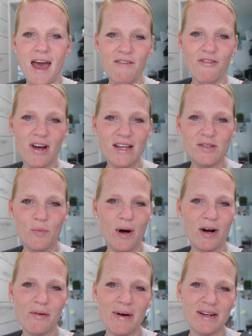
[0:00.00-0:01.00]
Hey friends,
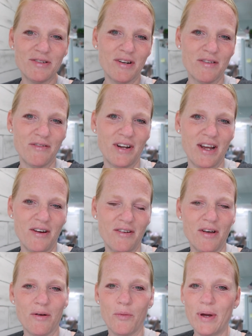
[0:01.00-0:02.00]
welcome back to another video,
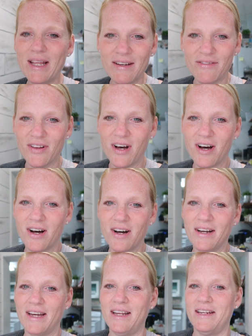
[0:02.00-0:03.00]
another weekly
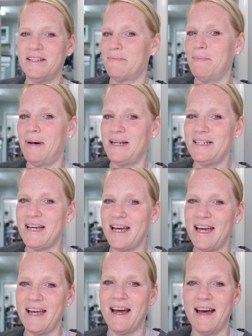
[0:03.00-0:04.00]
vlog. It is
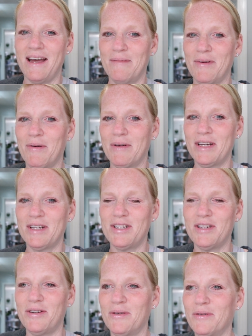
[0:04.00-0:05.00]
Monday. I am going
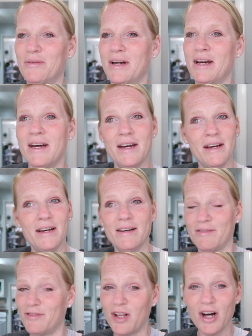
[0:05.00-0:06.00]
to
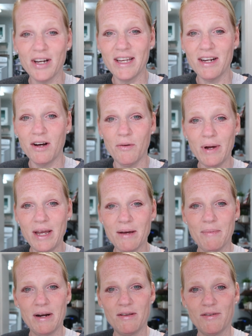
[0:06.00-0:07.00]
vlog again all week,
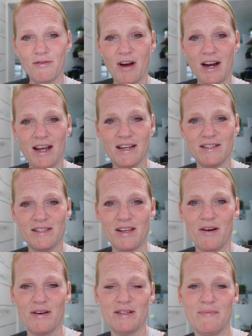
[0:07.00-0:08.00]
Monday through Friday.
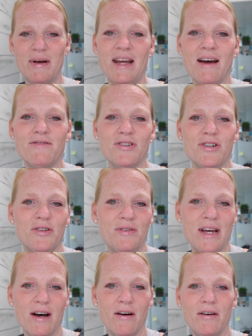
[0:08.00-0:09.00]
So it's Monday afternoon
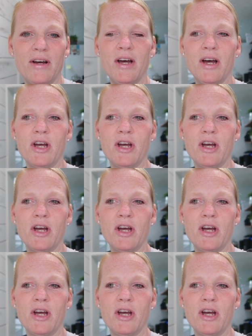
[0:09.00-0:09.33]
now.